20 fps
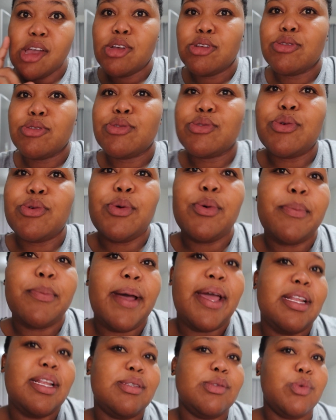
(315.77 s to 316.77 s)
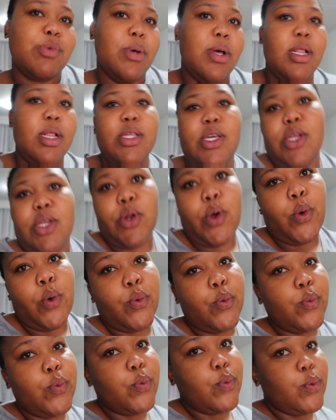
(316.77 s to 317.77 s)
so might as well, you know.
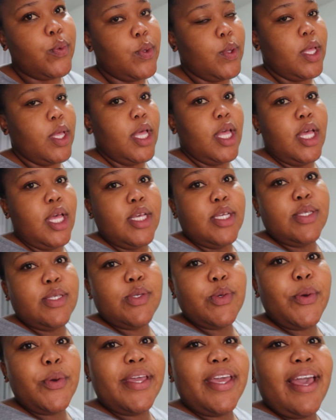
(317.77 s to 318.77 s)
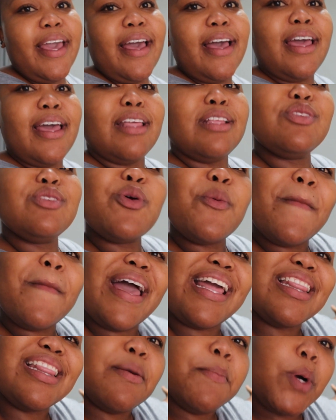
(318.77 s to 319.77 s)
So yeah, and don't
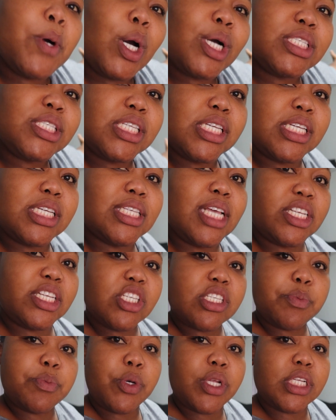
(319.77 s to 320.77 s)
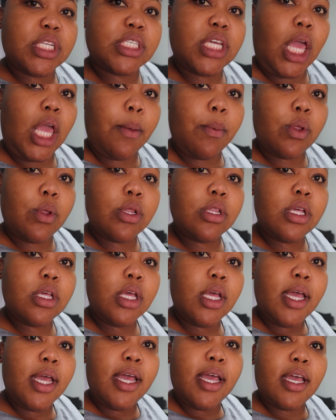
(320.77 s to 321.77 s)
mind the boxes. I just bought a table,
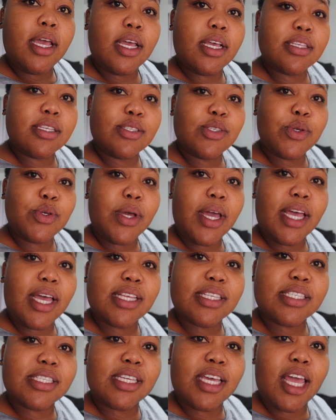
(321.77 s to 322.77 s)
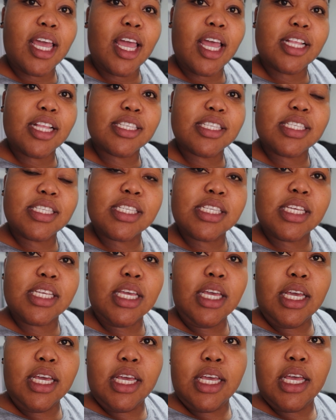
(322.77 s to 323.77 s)
as you guys can
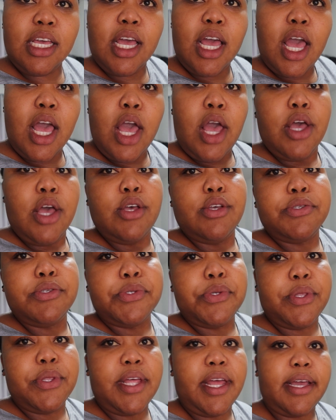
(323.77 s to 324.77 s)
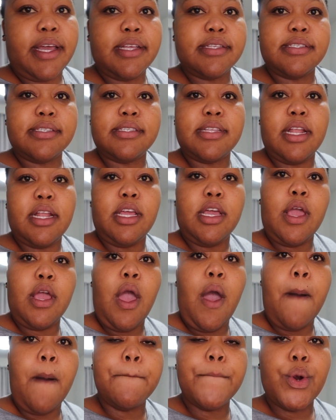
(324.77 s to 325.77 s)
see, so that I can study
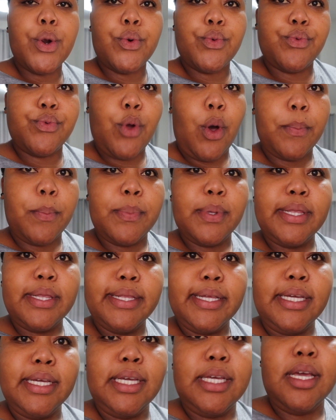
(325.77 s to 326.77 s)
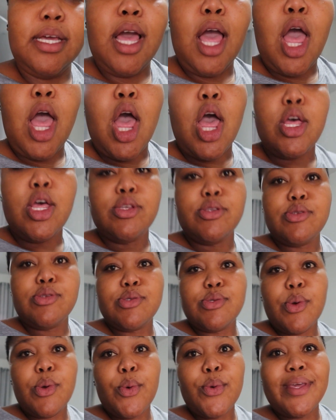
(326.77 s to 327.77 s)
properly.
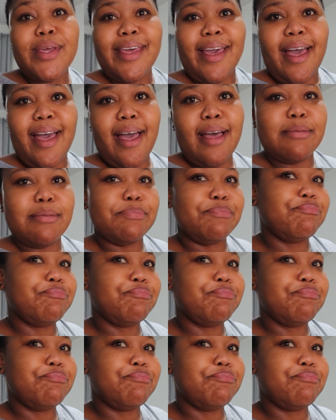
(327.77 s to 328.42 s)
So yeah,